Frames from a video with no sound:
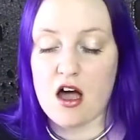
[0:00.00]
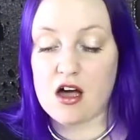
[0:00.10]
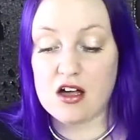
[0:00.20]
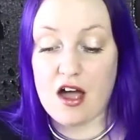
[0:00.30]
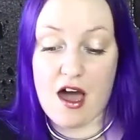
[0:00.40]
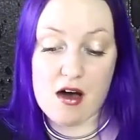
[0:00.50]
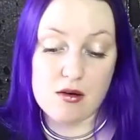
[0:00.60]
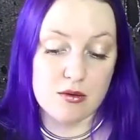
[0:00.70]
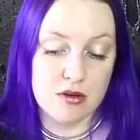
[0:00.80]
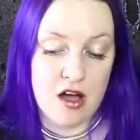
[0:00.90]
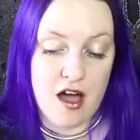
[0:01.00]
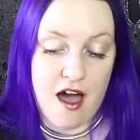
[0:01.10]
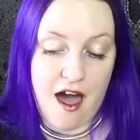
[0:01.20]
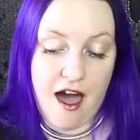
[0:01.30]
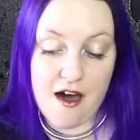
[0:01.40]
Uh, how
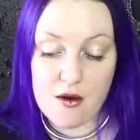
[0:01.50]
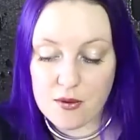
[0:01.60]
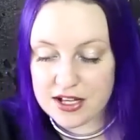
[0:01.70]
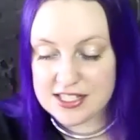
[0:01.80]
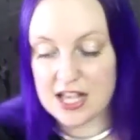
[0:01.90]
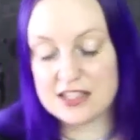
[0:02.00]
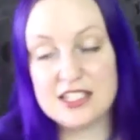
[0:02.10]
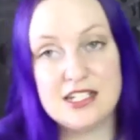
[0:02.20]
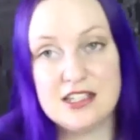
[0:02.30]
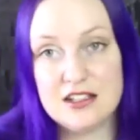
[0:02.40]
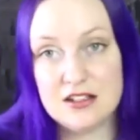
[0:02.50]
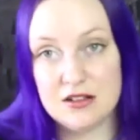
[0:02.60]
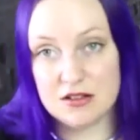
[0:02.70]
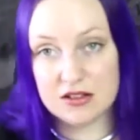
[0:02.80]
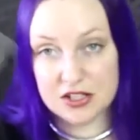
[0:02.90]
how exactly did the
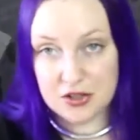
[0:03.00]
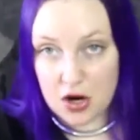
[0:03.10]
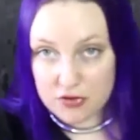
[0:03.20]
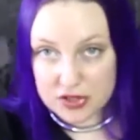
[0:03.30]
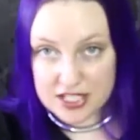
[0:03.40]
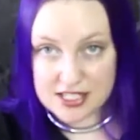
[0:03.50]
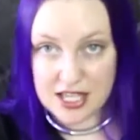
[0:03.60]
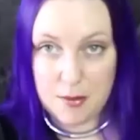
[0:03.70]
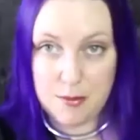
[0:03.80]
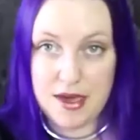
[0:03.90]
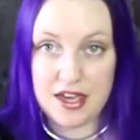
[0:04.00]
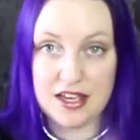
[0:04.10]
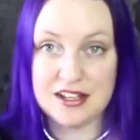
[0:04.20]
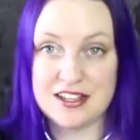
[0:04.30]
little clear overlays get made?